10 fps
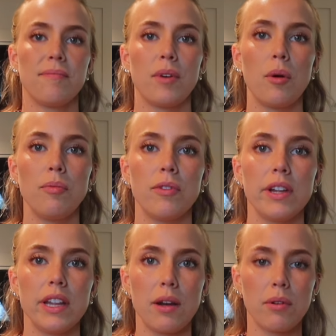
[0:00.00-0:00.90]

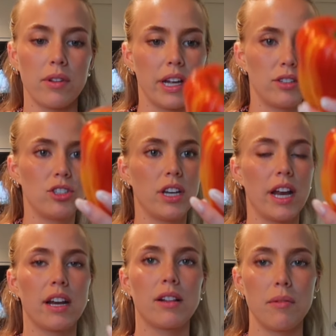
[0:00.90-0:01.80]
Hopefully they weren't like
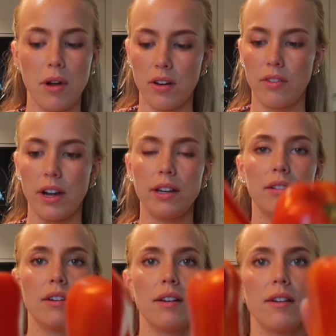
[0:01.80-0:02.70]
genetically modified.
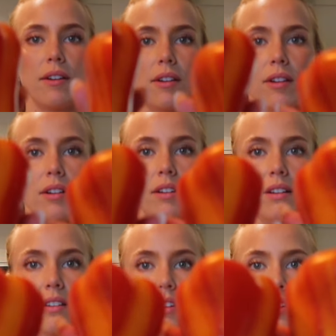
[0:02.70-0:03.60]

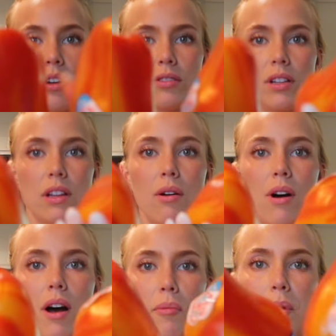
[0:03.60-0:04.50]
They're called
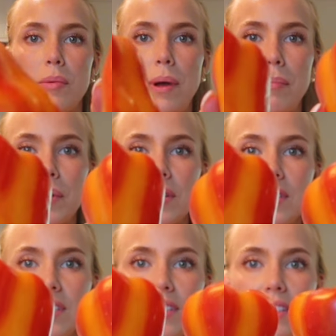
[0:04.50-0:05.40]
Aloha bell
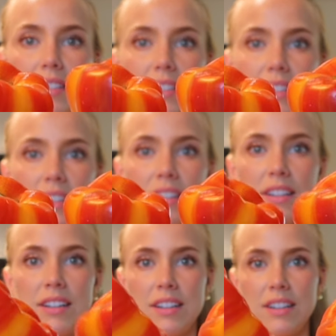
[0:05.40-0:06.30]
peppers.
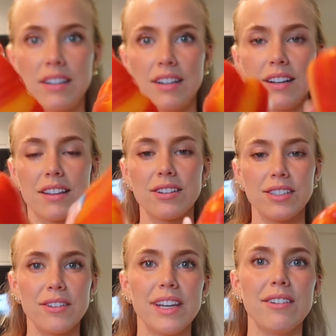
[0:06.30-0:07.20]
They're
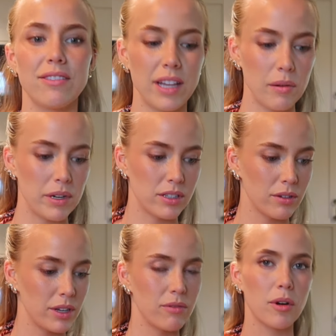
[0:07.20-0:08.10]
so cute. They'd be
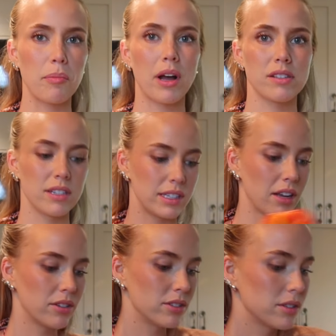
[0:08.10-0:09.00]
so cute for a pasta
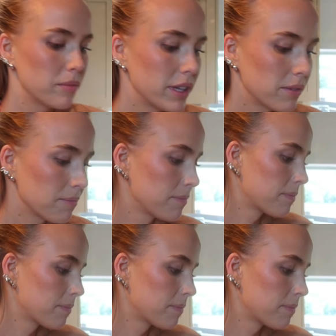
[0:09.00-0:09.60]
salad or something.